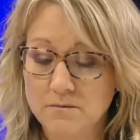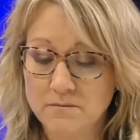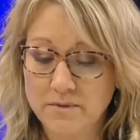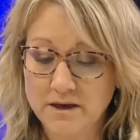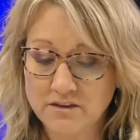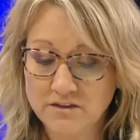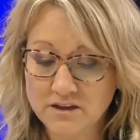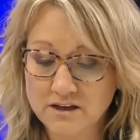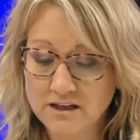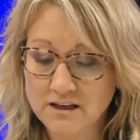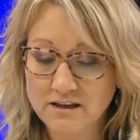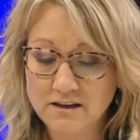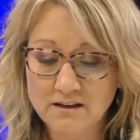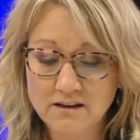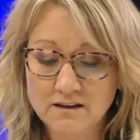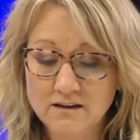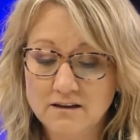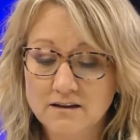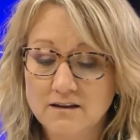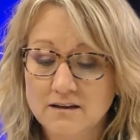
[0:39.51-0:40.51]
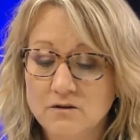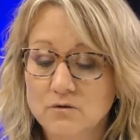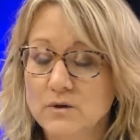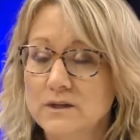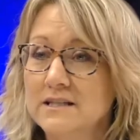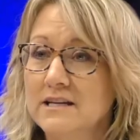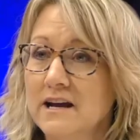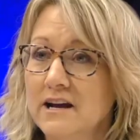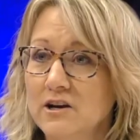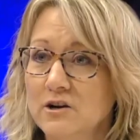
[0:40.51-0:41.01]
Bethany
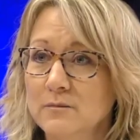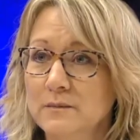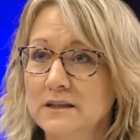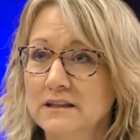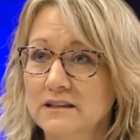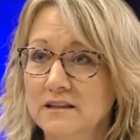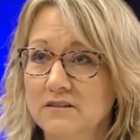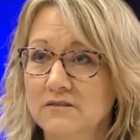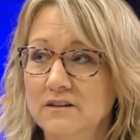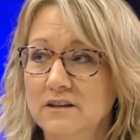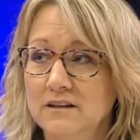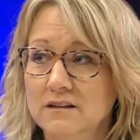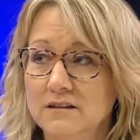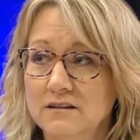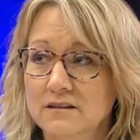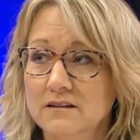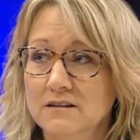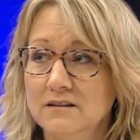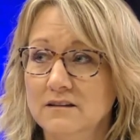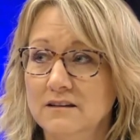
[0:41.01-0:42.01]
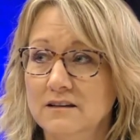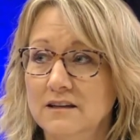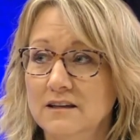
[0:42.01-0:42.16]
Retirement Living,